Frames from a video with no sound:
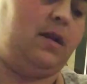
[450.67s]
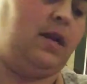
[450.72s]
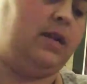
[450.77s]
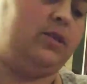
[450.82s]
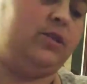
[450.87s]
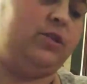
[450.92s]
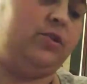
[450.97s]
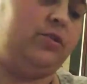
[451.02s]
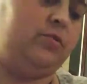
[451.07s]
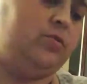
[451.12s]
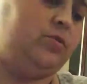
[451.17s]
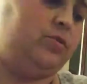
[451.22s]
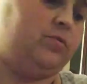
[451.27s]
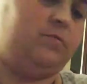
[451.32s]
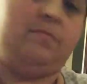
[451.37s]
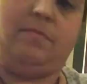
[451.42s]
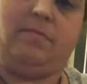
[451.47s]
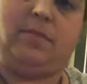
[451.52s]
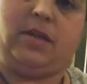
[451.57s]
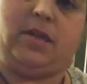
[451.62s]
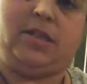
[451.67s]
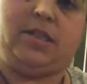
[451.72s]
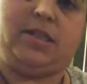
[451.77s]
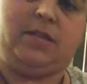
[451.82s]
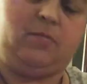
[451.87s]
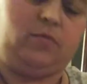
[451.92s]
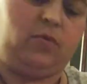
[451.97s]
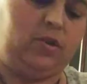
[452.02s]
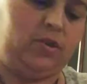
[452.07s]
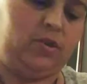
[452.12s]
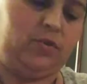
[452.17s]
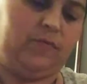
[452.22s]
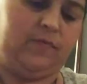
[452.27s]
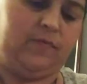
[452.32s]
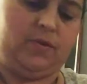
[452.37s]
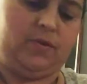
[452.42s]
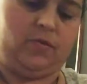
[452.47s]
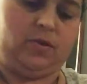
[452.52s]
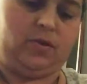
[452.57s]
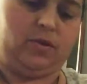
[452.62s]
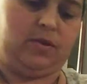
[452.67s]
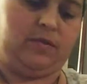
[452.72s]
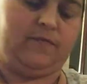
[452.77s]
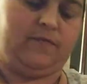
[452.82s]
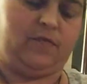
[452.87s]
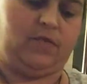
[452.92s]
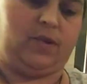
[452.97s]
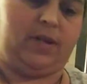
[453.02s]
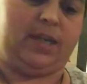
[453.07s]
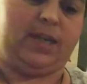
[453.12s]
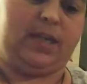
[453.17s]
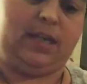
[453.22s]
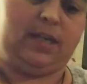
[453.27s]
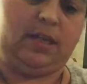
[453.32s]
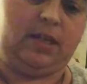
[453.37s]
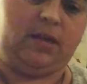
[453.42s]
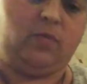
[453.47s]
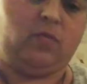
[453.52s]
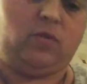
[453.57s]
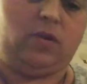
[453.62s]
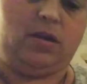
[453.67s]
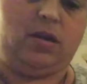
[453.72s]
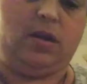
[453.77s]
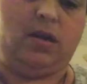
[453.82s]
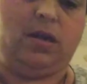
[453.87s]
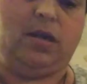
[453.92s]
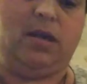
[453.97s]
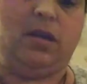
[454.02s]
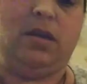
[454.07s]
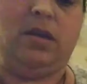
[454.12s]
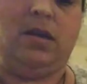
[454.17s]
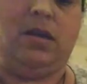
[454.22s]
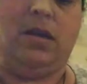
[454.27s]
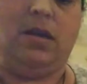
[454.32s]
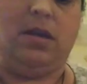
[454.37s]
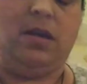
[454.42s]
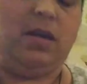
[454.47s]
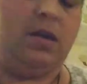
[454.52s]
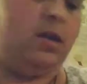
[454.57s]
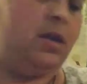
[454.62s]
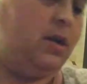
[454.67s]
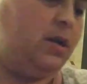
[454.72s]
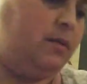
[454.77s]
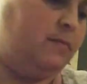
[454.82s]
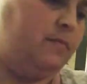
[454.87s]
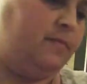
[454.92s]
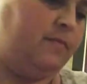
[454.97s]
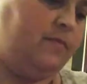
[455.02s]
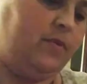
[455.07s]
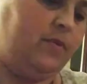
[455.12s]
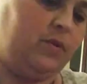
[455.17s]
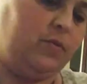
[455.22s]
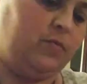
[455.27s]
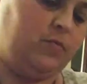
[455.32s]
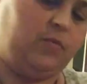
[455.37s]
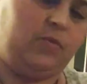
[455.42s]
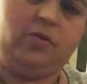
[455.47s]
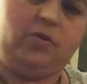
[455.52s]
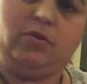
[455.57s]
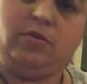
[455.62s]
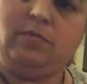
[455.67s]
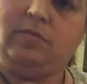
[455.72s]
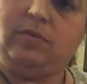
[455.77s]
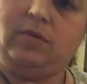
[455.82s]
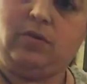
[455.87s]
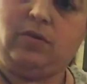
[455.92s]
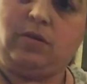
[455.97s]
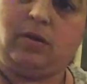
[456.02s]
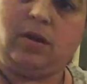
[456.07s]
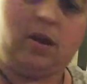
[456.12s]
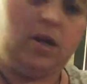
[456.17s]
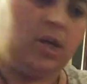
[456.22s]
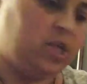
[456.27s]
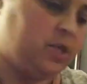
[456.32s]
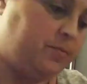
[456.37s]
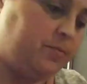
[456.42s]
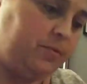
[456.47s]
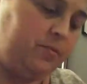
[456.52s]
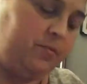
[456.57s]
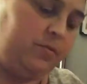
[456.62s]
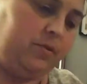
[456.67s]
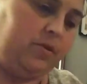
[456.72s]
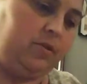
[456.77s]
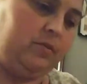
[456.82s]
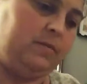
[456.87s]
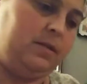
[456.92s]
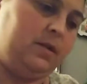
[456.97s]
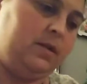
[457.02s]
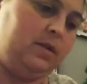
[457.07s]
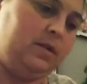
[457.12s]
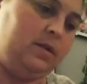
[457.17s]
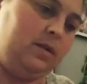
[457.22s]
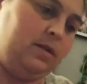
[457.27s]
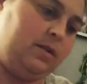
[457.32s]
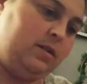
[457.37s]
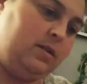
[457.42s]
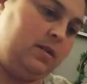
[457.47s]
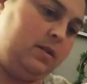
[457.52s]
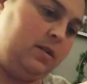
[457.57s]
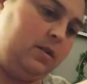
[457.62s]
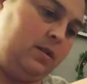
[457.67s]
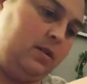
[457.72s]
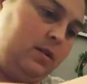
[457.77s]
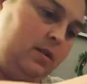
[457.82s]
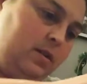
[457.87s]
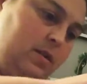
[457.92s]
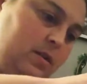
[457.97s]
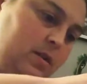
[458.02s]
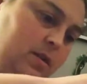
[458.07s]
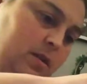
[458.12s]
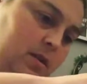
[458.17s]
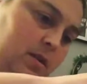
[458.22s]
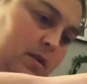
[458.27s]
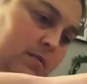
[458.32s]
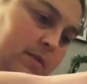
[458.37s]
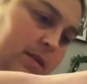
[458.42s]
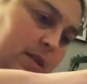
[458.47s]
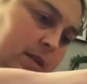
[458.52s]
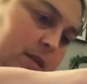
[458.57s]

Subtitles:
I do custom ones, so if you're looking for a healing one for your room or hospital room, a